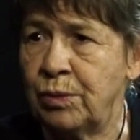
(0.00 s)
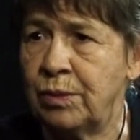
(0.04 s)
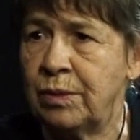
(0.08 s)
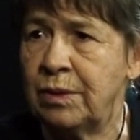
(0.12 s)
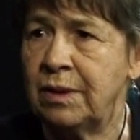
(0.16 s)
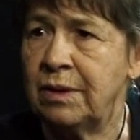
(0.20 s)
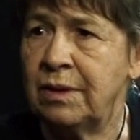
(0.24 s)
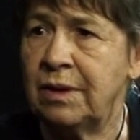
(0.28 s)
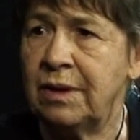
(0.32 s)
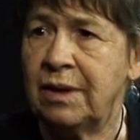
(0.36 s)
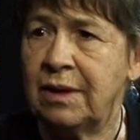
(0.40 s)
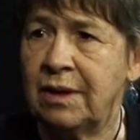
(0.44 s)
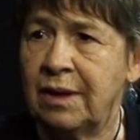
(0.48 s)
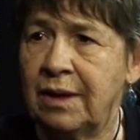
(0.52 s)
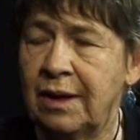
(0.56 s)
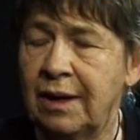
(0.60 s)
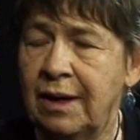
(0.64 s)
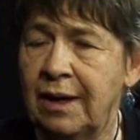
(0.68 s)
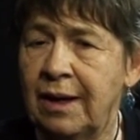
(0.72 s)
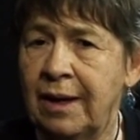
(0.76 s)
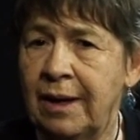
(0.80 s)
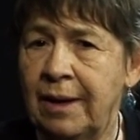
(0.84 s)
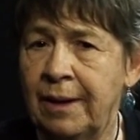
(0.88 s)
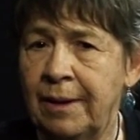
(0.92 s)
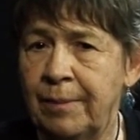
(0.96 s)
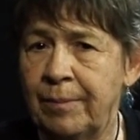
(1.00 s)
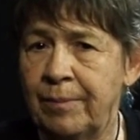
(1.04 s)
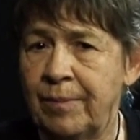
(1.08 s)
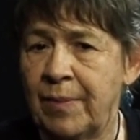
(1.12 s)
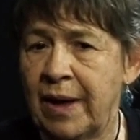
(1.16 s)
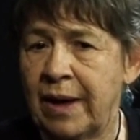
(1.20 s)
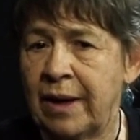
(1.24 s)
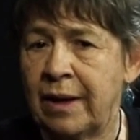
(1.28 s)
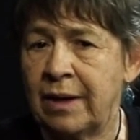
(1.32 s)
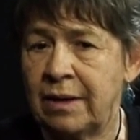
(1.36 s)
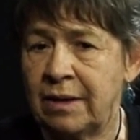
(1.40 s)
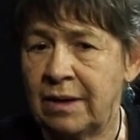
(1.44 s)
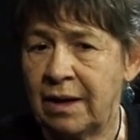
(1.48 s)
Mm-hmm. Um,
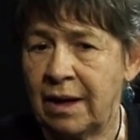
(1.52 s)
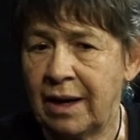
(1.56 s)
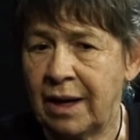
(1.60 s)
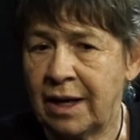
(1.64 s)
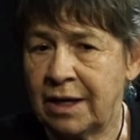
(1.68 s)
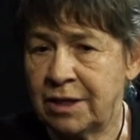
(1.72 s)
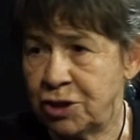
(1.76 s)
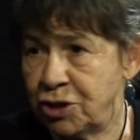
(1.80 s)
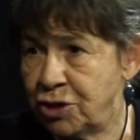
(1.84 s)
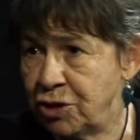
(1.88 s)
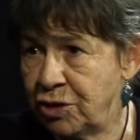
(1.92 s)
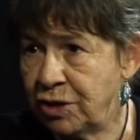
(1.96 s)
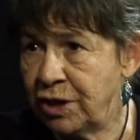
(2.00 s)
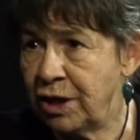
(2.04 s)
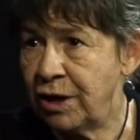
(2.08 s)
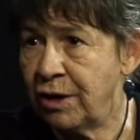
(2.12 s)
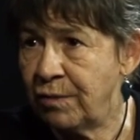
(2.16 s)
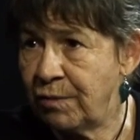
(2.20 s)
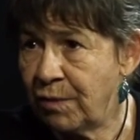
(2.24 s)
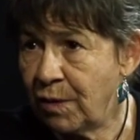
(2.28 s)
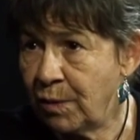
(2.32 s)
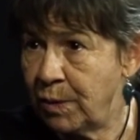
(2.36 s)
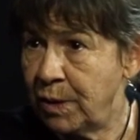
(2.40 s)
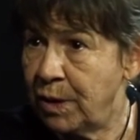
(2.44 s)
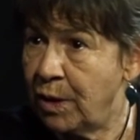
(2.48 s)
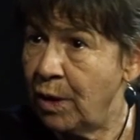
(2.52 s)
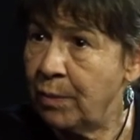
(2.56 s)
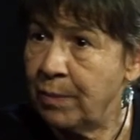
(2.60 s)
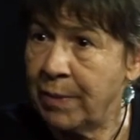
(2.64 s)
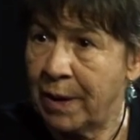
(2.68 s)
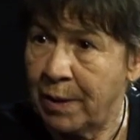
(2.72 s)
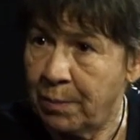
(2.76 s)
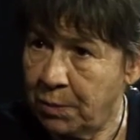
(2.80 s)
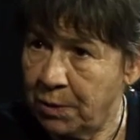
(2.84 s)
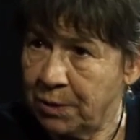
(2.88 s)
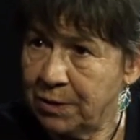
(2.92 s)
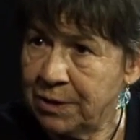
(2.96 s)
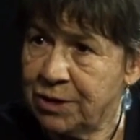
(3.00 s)
and as you know, Robert, I'm
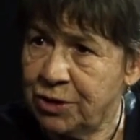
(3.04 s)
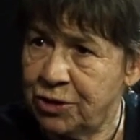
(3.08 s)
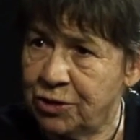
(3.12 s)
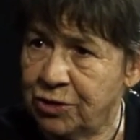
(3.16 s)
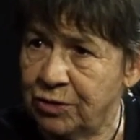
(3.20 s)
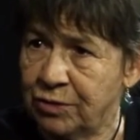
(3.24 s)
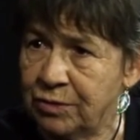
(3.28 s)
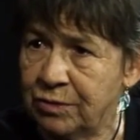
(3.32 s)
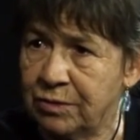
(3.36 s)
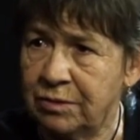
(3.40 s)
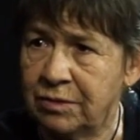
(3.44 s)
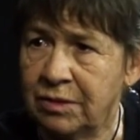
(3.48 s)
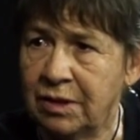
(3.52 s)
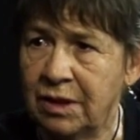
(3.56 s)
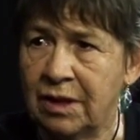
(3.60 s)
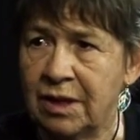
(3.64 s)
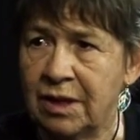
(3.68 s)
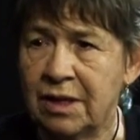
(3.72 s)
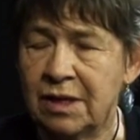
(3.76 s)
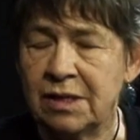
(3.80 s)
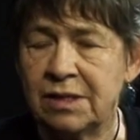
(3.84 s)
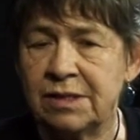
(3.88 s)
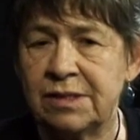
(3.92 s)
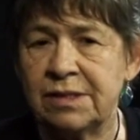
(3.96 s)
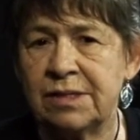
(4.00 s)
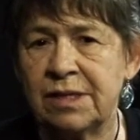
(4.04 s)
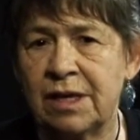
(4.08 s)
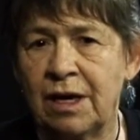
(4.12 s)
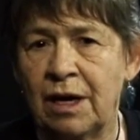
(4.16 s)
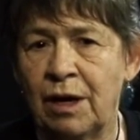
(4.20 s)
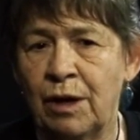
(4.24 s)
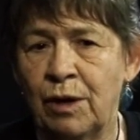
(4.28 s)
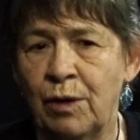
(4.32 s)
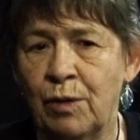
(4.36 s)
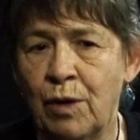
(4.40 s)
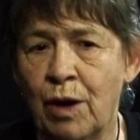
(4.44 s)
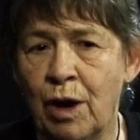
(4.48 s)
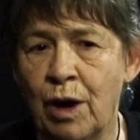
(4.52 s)
Aboriginal,
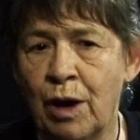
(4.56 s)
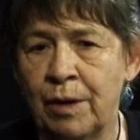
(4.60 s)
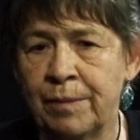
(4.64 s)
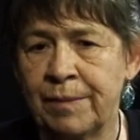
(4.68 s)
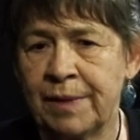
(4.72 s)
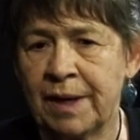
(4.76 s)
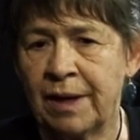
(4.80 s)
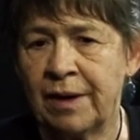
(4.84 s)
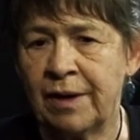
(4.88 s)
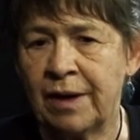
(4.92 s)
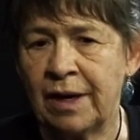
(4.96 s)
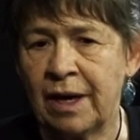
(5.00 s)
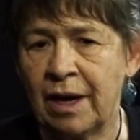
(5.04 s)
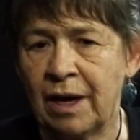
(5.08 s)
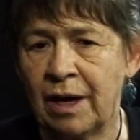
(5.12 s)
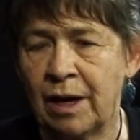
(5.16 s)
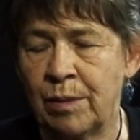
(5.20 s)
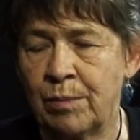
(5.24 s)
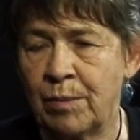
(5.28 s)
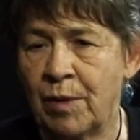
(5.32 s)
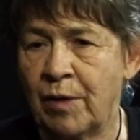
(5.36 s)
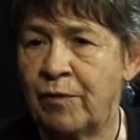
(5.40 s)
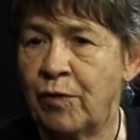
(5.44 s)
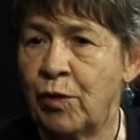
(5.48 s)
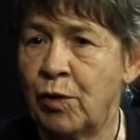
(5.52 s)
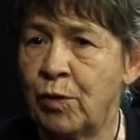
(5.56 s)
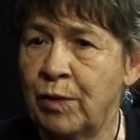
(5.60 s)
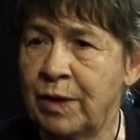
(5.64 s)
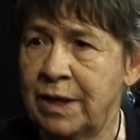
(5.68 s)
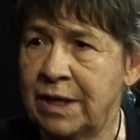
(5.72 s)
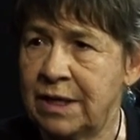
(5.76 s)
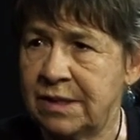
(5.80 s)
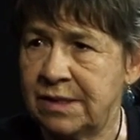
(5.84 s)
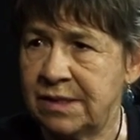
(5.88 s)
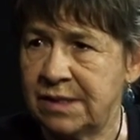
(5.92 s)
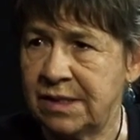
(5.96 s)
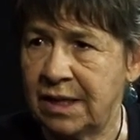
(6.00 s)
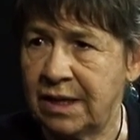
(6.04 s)
so I'm going home. I've
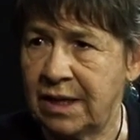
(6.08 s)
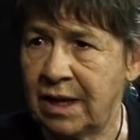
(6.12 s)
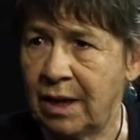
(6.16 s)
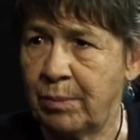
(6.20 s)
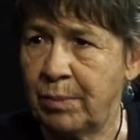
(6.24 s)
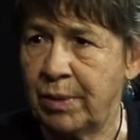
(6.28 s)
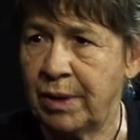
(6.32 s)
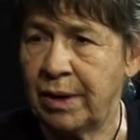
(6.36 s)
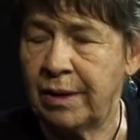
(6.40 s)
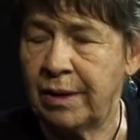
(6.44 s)
already set up